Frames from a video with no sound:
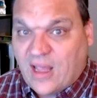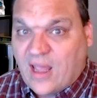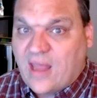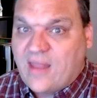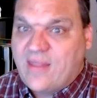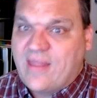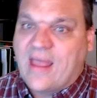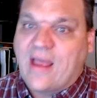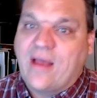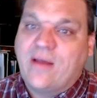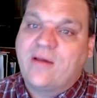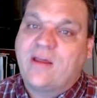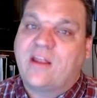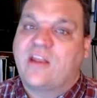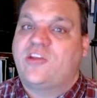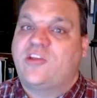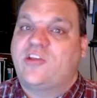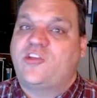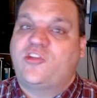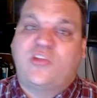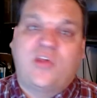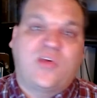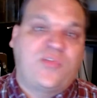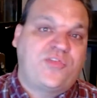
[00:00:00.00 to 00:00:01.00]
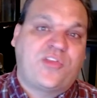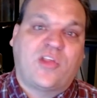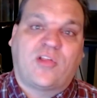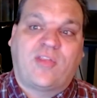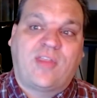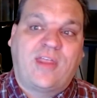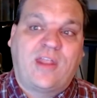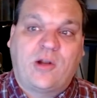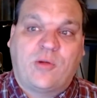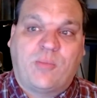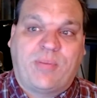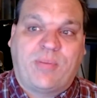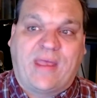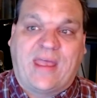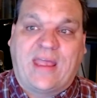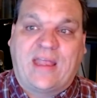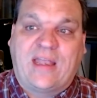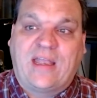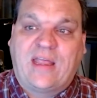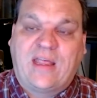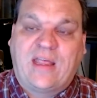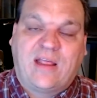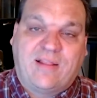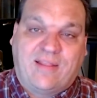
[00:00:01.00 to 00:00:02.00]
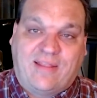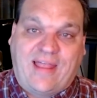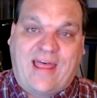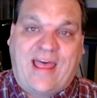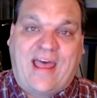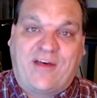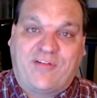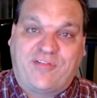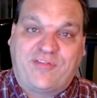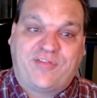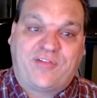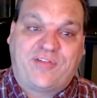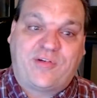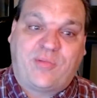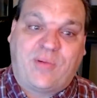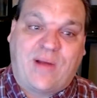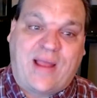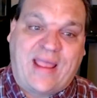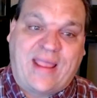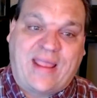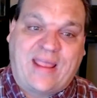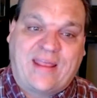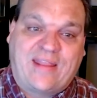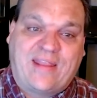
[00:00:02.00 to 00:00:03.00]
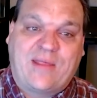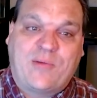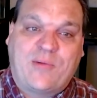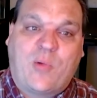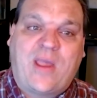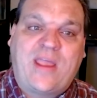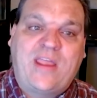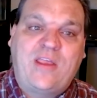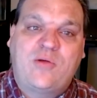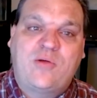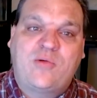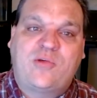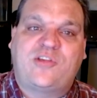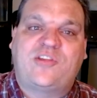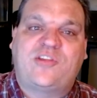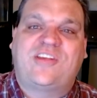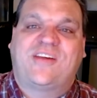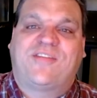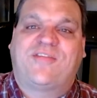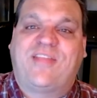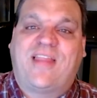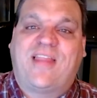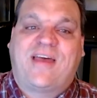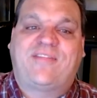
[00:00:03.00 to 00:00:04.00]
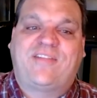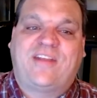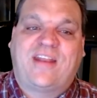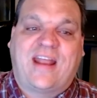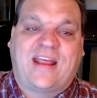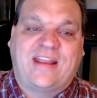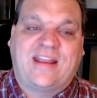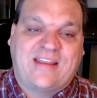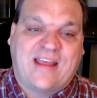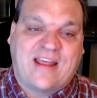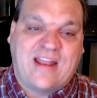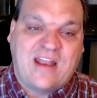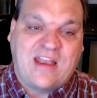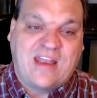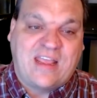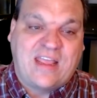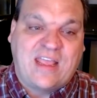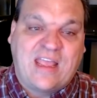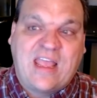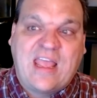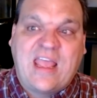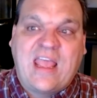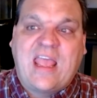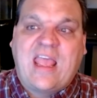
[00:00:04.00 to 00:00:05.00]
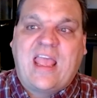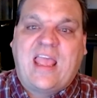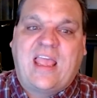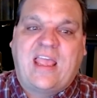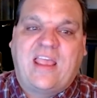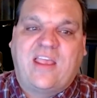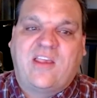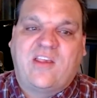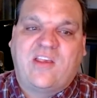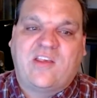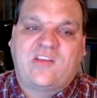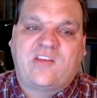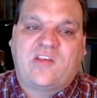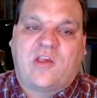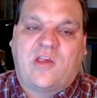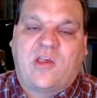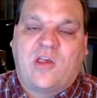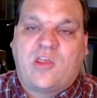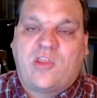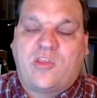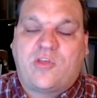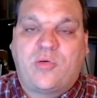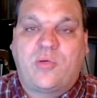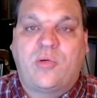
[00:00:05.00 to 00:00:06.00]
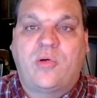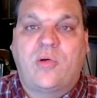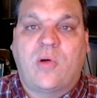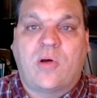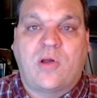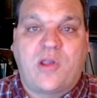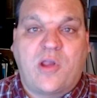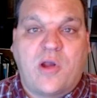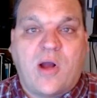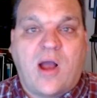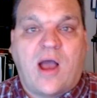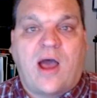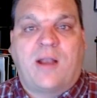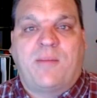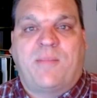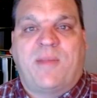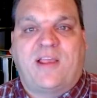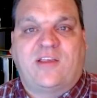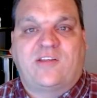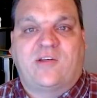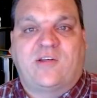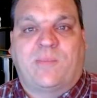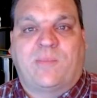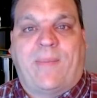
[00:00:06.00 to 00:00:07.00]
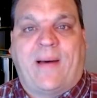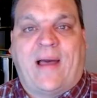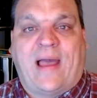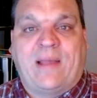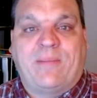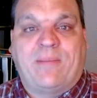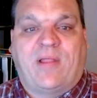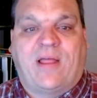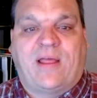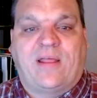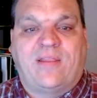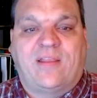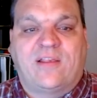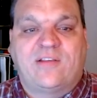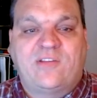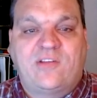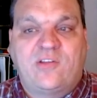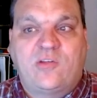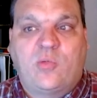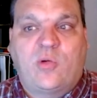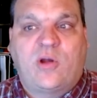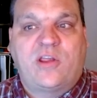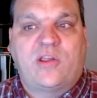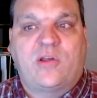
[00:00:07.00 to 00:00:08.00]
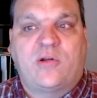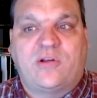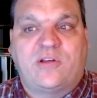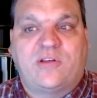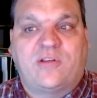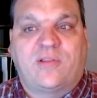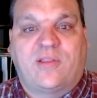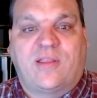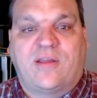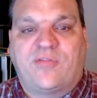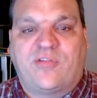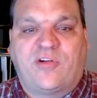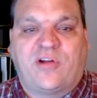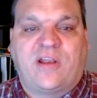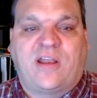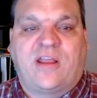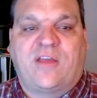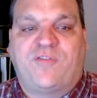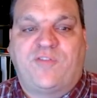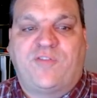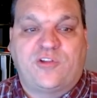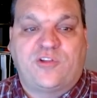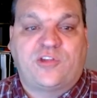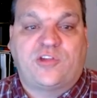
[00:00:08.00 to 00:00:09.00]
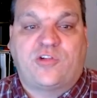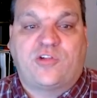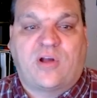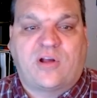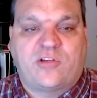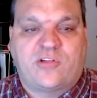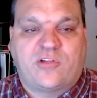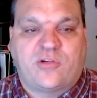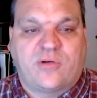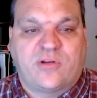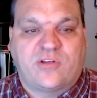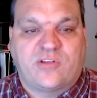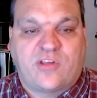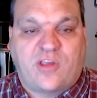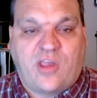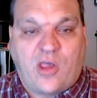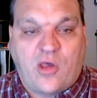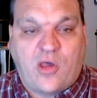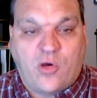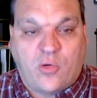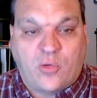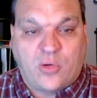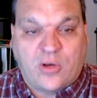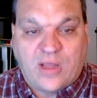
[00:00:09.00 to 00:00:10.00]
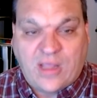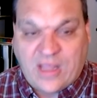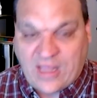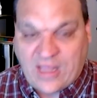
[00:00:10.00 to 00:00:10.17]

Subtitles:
Now I'm going to shift a little bit left, right? And the way you shift left in identity is through your automation pipeline. This is where you're delivering infrastructure as code.